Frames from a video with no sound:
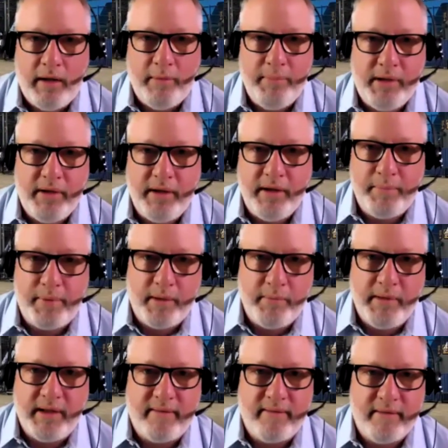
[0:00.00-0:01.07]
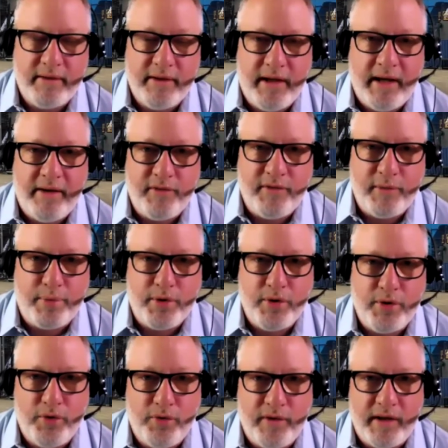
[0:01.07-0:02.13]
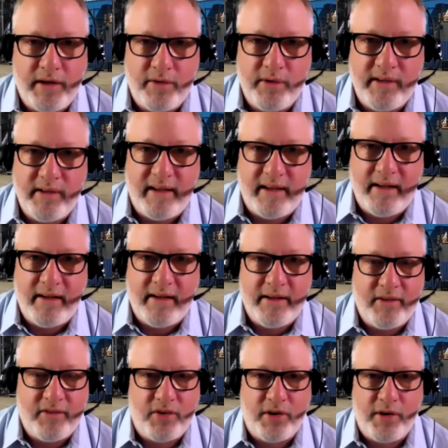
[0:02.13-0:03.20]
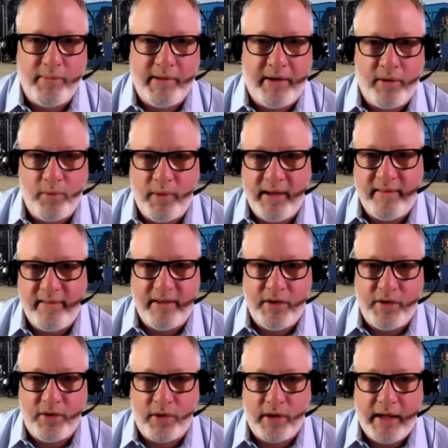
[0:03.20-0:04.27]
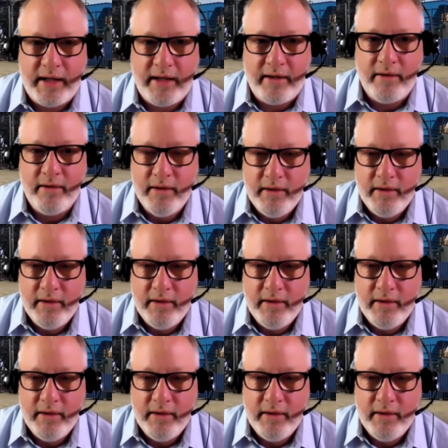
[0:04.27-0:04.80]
building permits, you have to prove that you're recycling a certain amount of the waste that you create.